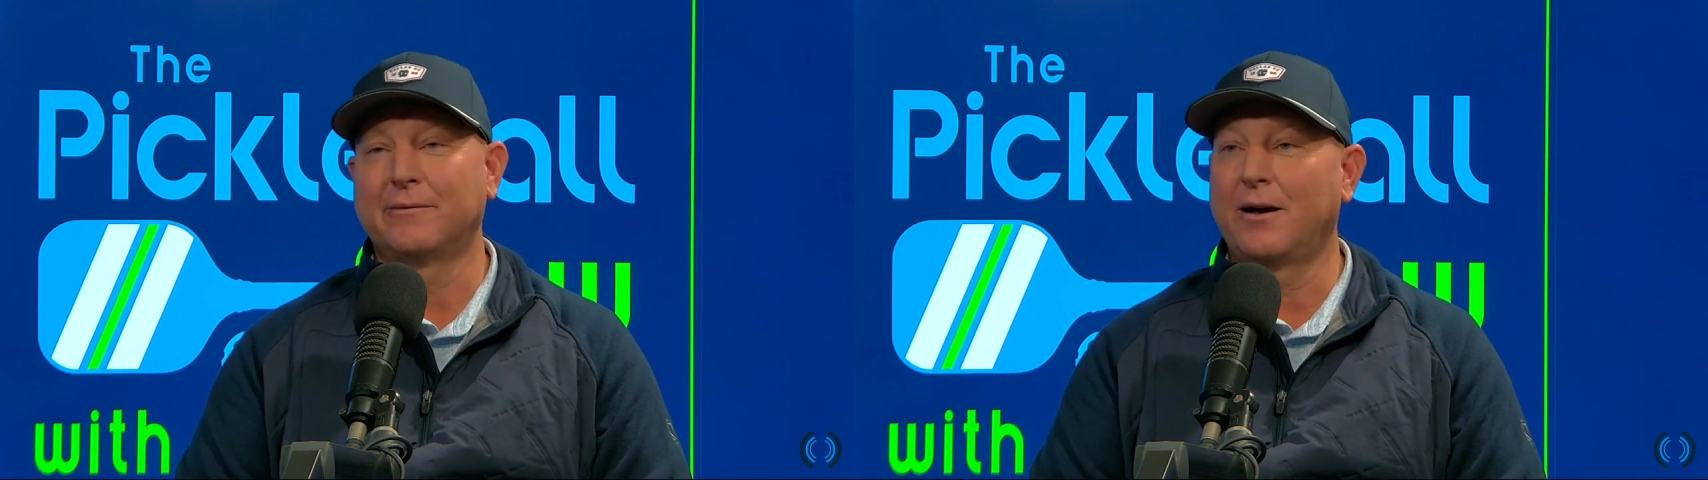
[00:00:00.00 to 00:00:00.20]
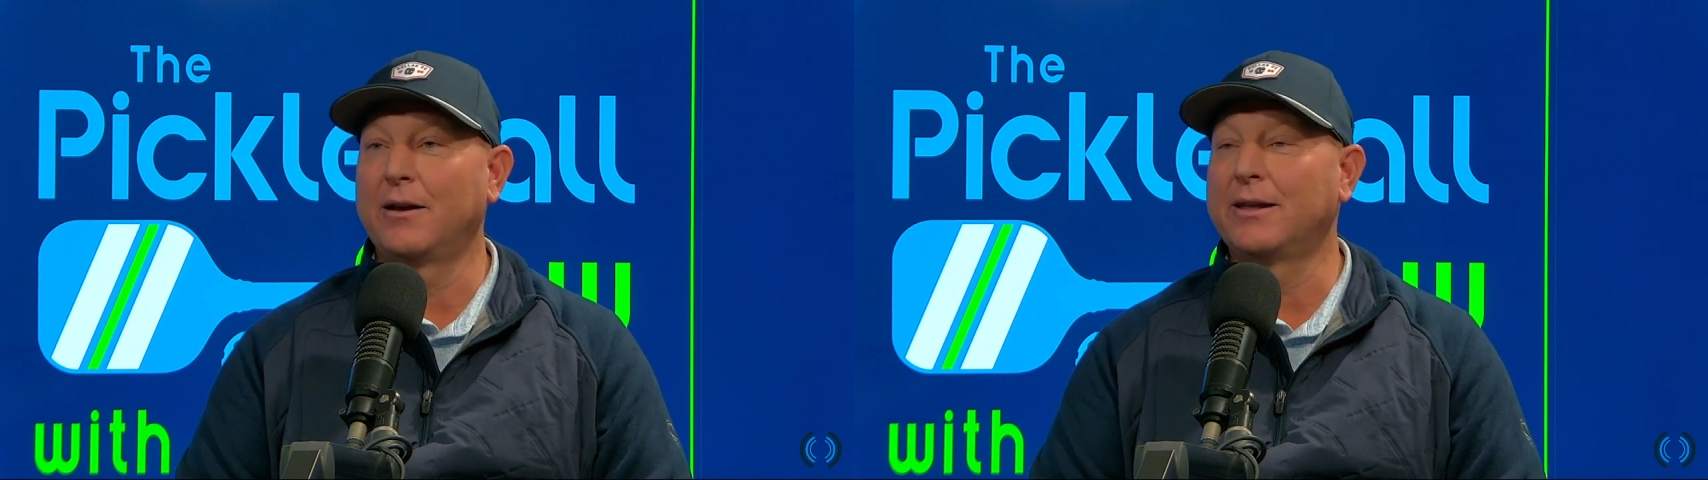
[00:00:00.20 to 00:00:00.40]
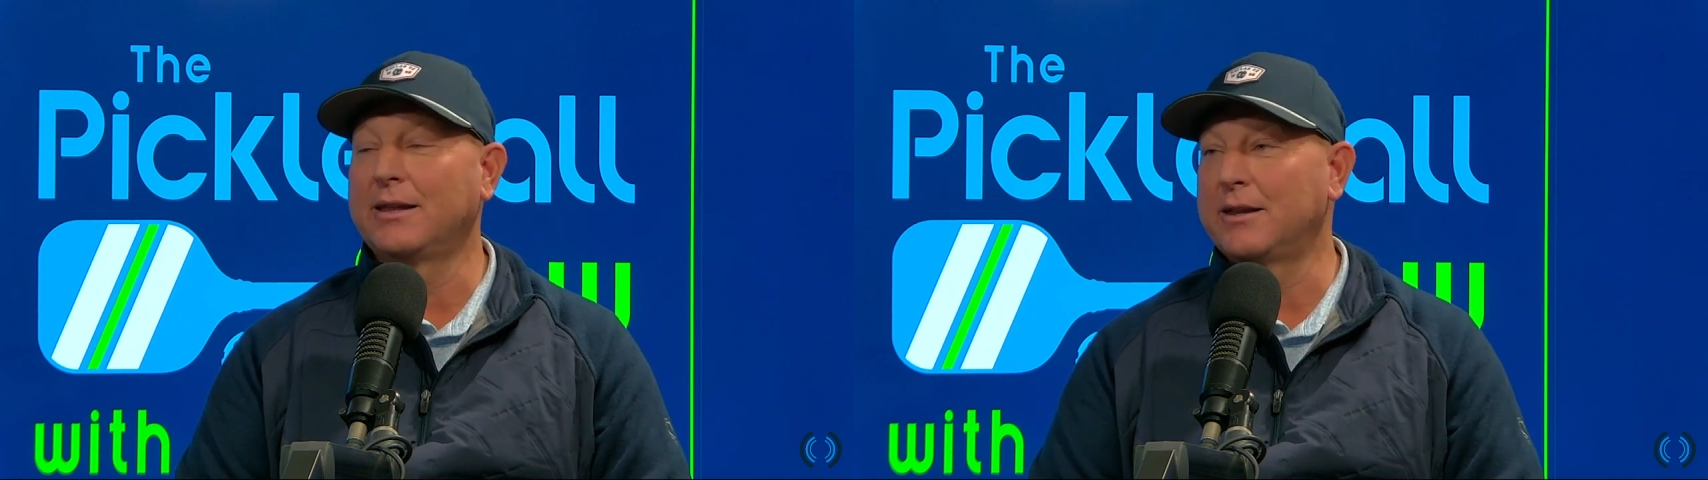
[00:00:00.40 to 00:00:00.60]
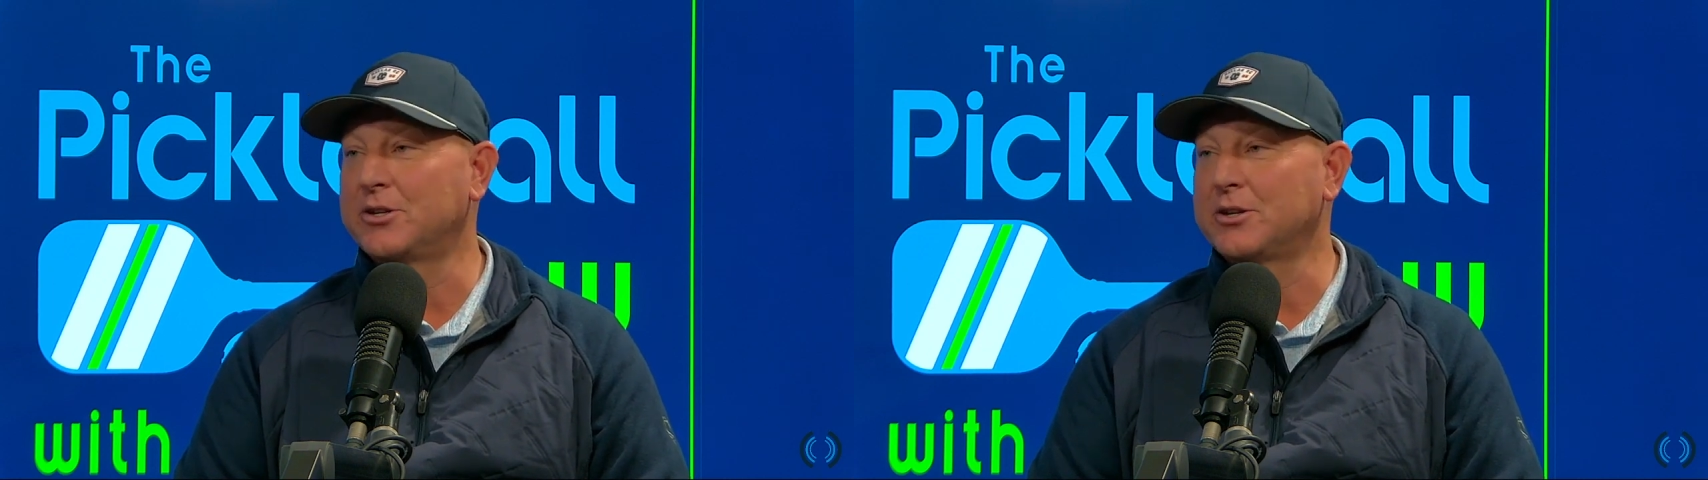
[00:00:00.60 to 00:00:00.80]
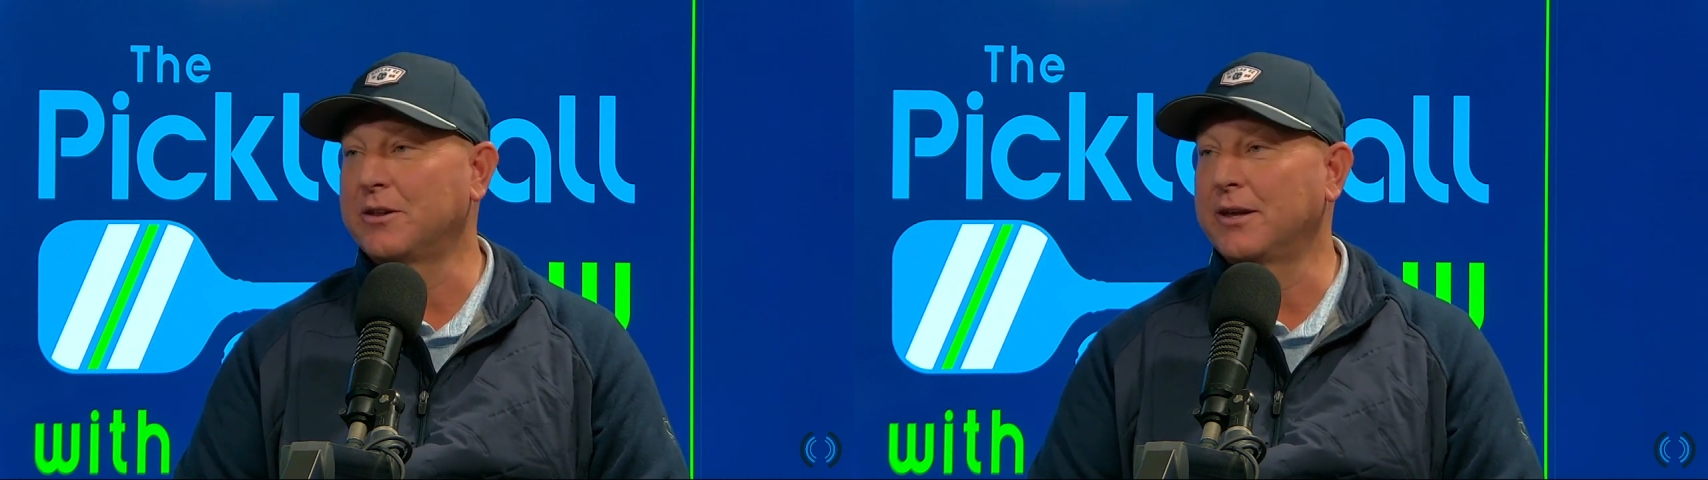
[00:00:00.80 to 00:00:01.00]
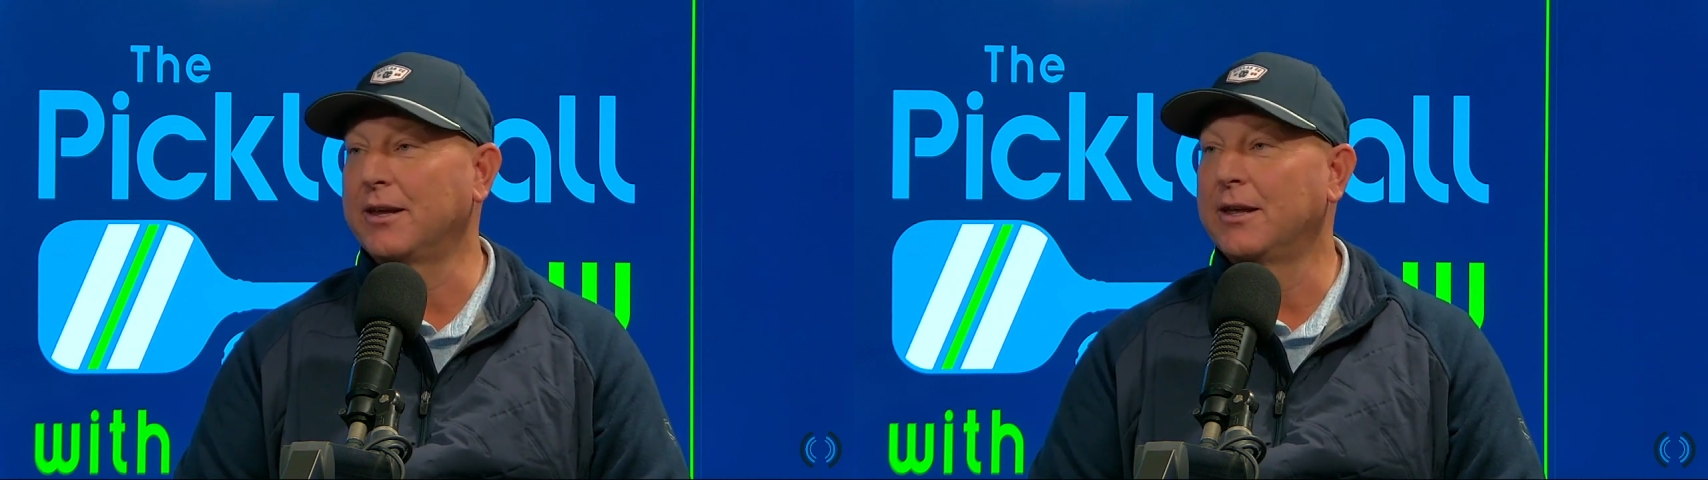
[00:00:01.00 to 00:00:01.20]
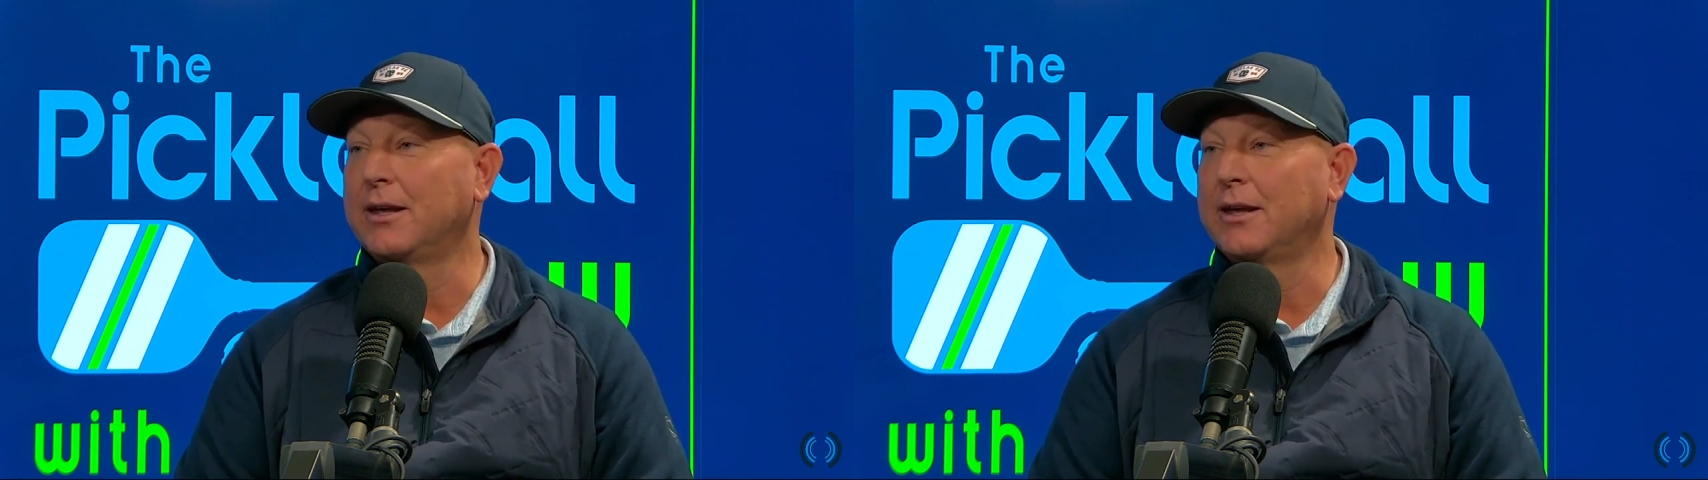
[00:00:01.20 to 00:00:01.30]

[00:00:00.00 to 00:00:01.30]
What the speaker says: unconditionally,